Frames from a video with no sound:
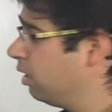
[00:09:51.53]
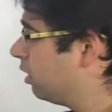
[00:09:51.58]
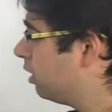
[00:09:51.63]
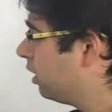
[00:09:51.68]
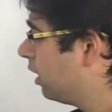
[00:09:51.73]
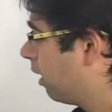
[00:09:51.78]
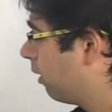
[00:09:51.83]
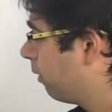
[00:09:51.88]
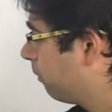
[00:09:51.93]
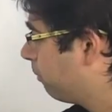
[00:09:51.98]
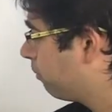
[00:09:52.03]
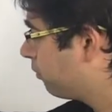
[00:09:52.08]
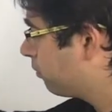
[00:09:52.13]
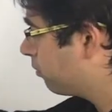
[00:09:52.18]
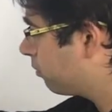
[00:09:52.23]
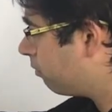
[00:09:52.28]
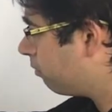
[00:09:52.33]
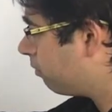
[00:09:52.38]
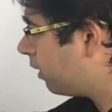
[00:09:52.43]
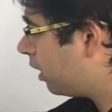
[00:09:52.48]
Now,
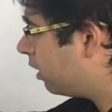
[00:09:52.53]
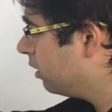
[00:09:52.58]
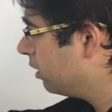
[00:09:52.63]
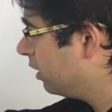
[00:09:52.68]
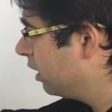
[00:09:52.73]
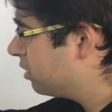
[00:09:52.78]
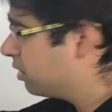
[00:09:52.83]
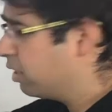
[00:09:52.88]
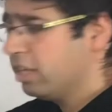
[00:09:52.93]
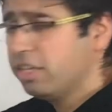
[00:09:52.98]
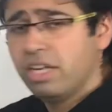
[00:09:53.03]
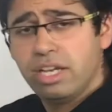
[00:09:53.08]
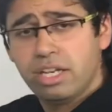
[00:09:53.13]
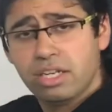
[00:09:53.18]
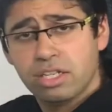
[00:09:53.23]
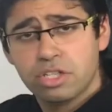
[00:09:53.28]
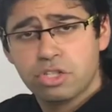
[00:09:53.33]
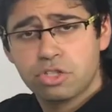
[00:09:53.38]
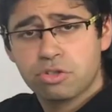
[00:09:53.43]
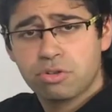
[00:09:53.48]
this in
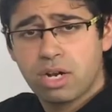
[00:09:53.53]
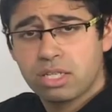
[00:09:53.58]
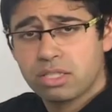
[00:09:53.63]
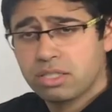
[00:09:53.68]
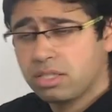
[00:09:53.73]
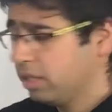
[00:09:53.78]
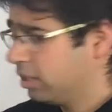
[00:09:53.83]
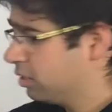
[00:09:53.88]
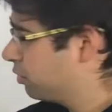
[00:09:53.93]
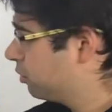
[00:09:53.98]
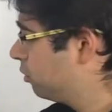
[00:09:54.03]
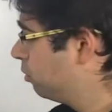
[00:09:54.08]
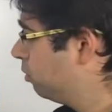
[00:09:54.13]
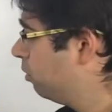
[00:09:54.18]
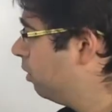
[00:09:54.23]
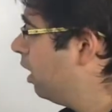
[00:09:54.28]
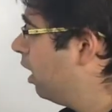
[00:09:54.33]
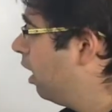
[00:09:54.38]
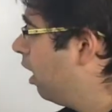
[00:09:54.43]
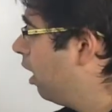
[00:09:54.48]
English translates to
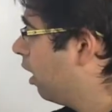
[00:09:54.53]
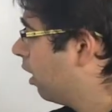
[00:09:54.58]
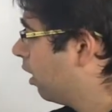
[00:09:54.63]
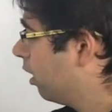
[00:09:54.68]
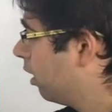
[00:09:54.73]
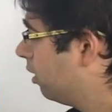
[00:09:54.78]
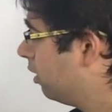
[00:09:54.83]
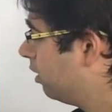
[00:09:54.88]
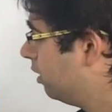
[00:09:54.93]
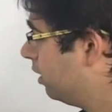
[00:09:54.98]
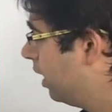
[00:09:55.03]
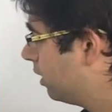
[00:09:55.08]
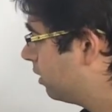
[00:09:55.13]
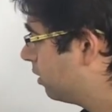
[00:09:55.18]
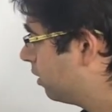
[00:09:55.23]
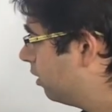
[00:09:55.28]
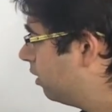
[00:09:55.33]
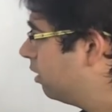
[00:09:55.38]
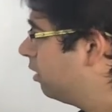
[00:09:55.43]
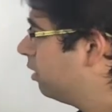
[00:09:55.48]
a
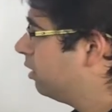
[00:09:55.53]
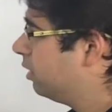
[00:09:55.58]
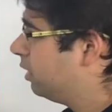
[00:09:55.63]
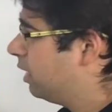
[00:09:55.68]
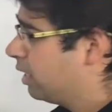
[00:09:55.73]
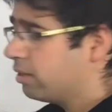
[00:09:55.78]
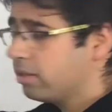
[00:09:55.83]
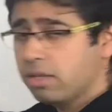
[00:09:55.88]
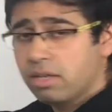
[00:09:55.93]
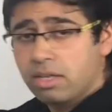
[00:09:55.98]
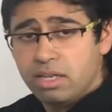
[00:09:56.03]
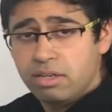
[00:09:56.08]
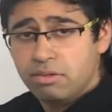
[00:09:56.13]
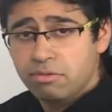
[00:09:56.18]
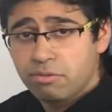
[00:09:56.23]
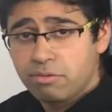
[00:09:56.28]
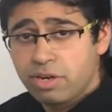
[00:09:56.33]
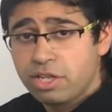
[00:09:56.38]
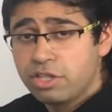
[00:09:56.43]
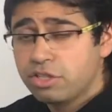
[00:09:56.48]
letter. Letter in
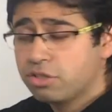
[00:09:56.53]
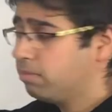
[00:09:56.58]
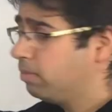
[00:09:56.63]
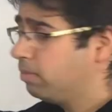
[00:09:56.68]
French